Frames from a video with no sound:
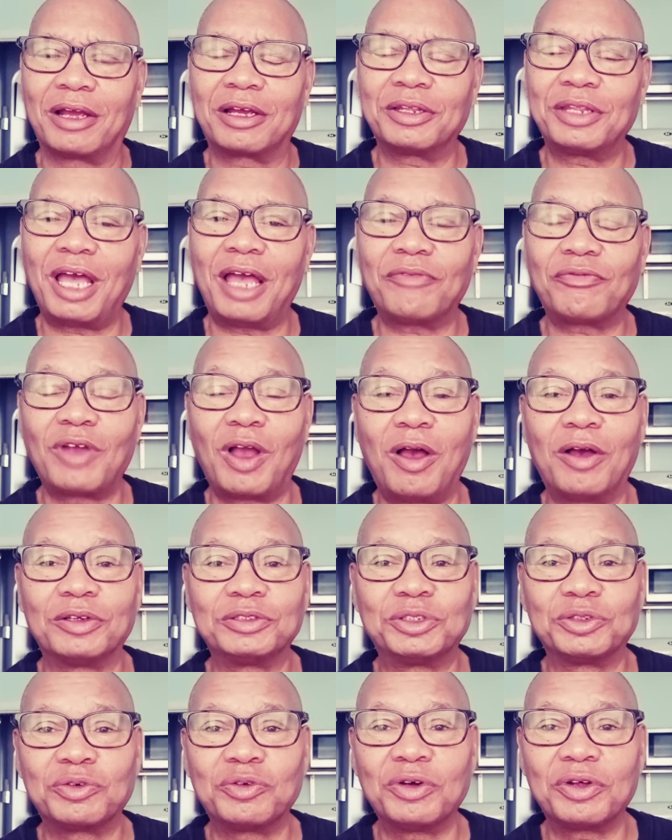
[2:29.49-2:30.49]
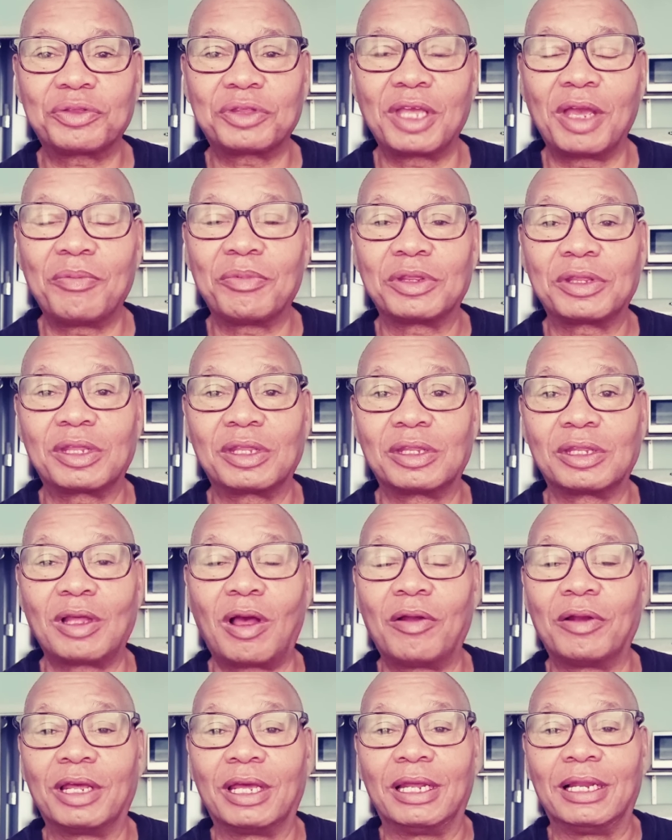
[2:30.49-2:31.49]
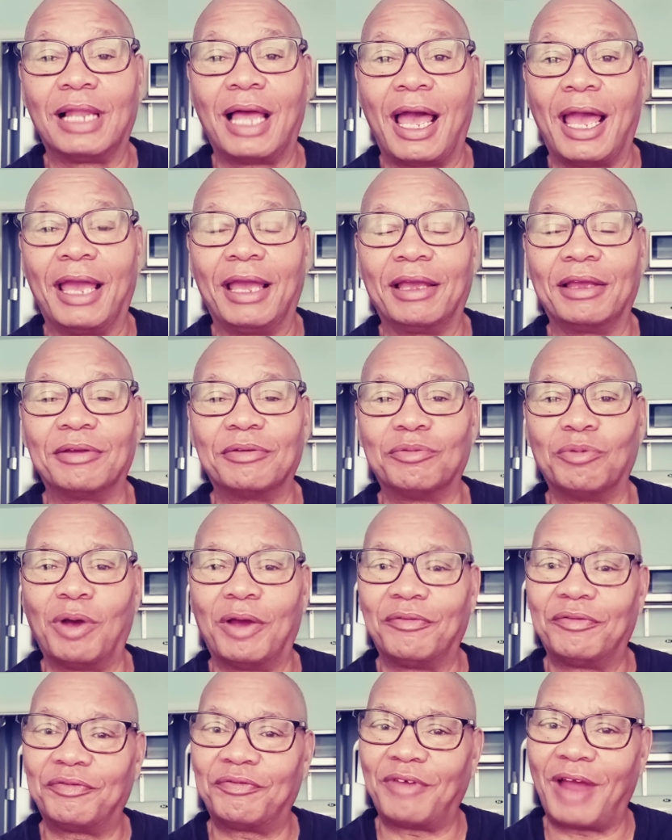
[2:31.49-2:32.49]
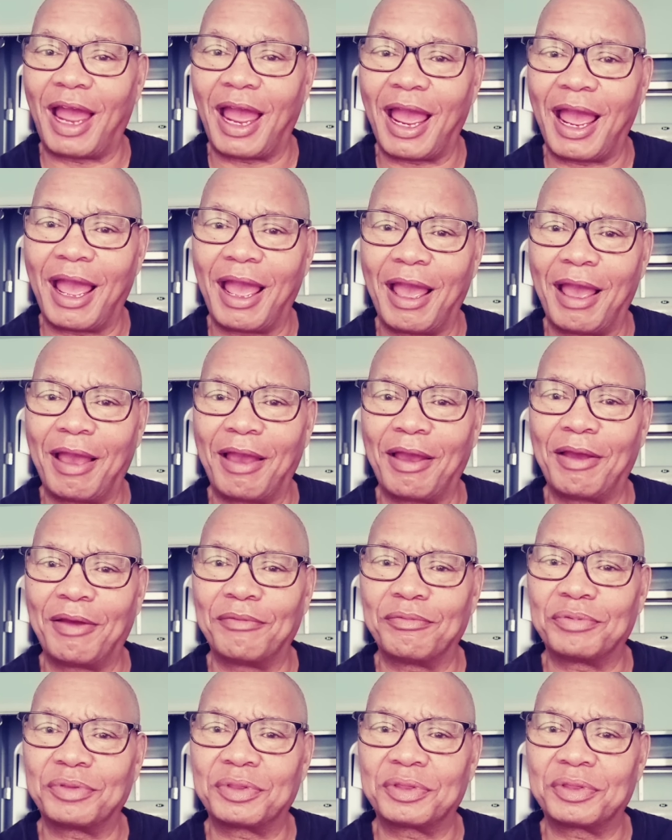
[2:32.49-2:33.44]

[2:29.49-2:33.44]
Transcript: Because after all, Shakur Stevenson is only like, 5'7",